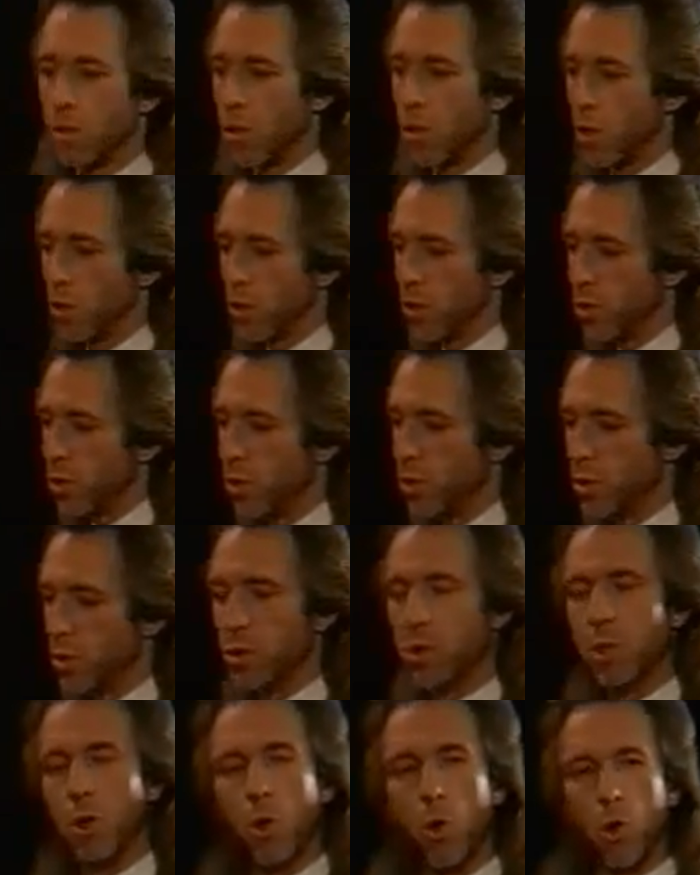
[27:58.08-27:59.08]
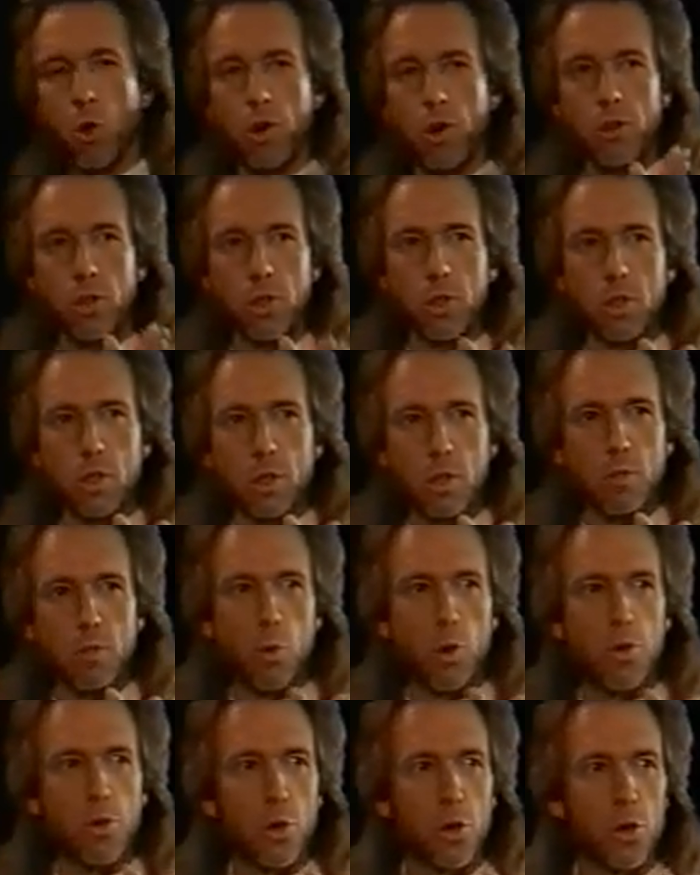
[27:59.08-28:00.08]
There is usually the origin of
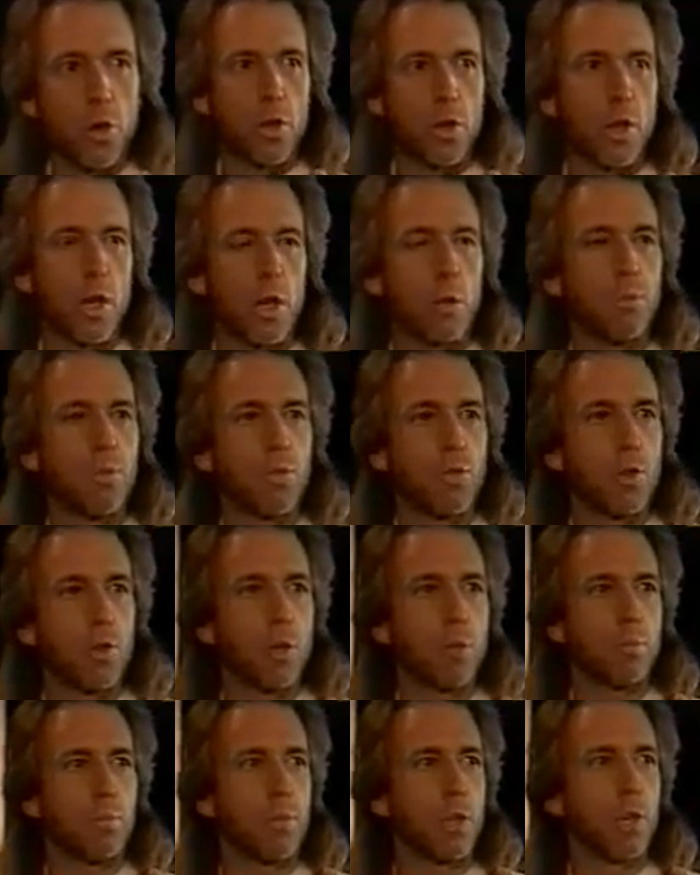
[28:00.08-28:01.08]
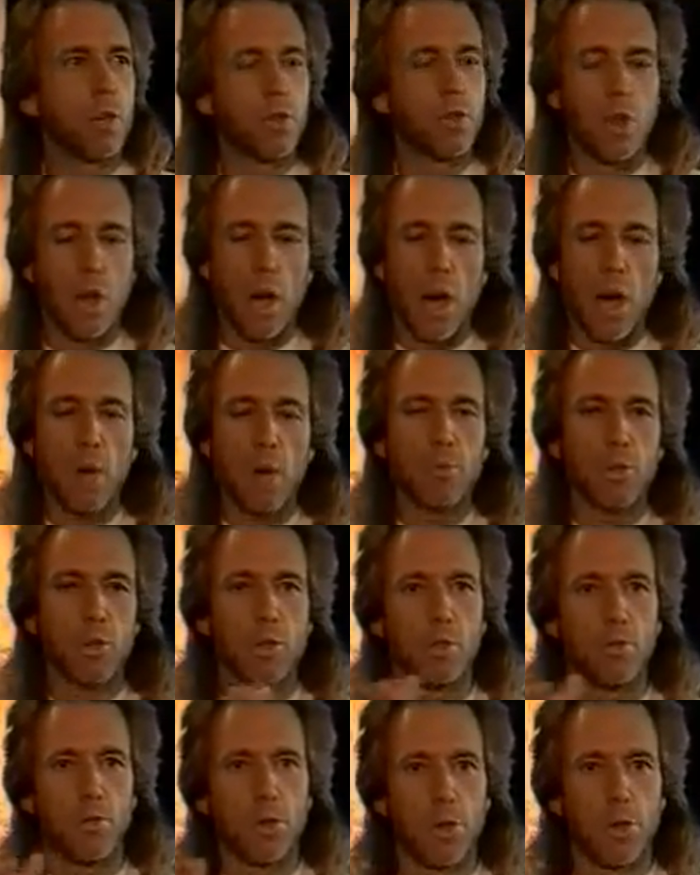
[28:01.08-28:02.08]
where the hurt comes from. There's the object
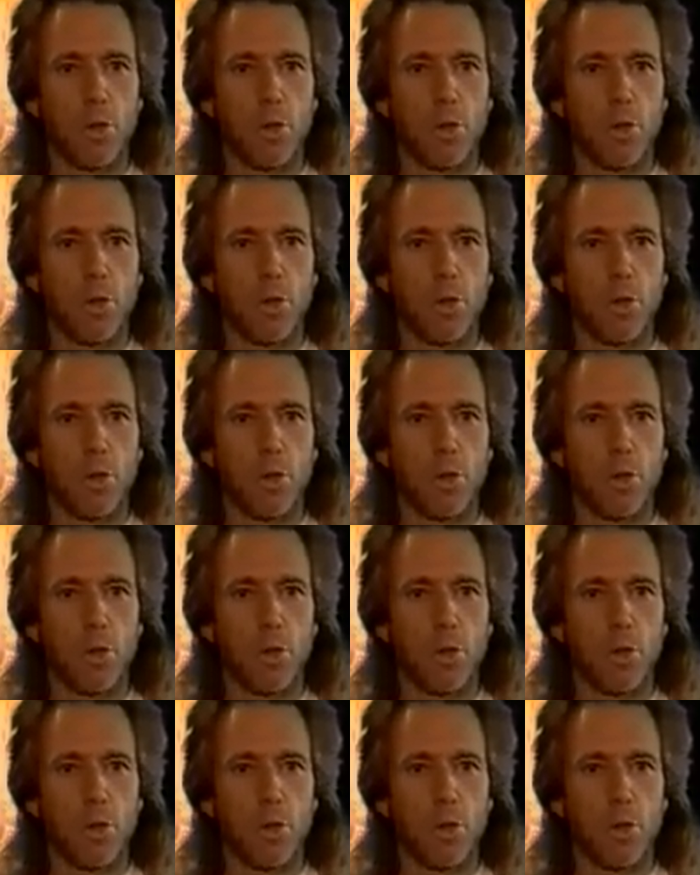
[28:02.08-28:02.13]
of